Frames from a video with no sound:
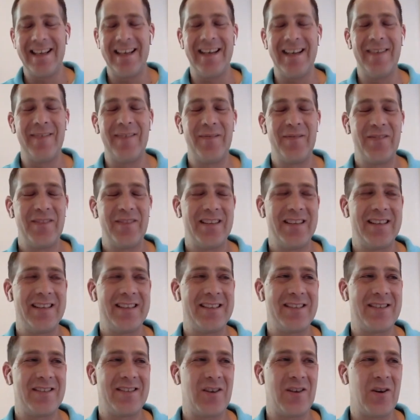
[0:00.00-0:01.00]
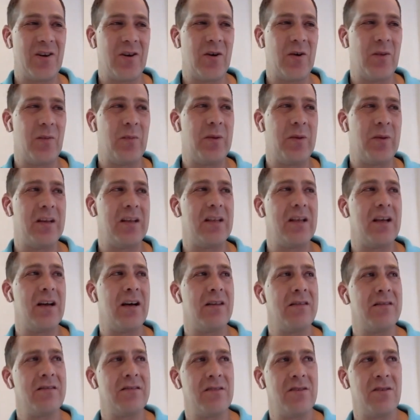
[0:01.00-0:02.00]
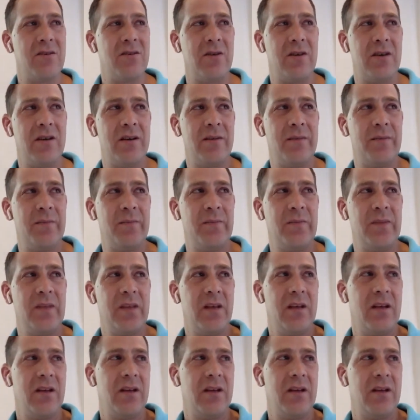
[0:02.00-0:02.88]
yeah. So, but also